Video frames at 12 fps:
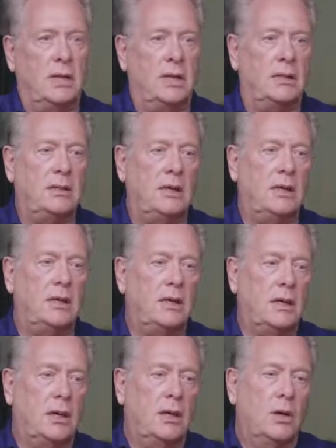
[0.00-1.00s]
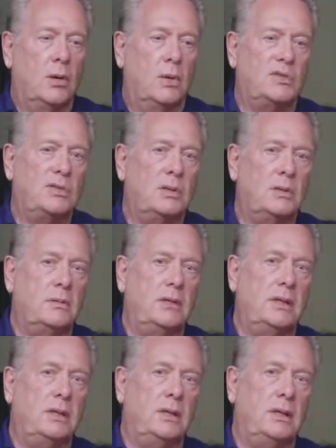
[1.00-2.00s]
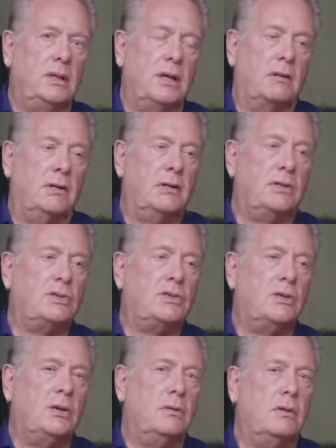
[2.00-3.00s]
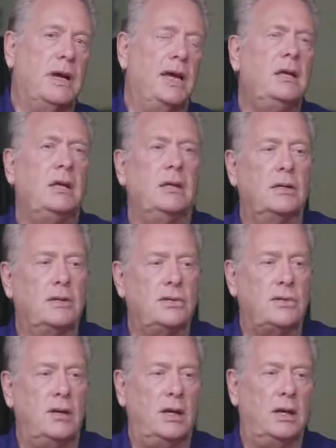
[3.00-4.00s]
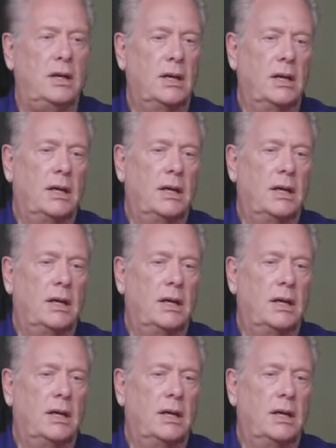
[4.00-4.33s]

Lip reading: And I think also in our industry, or any industry,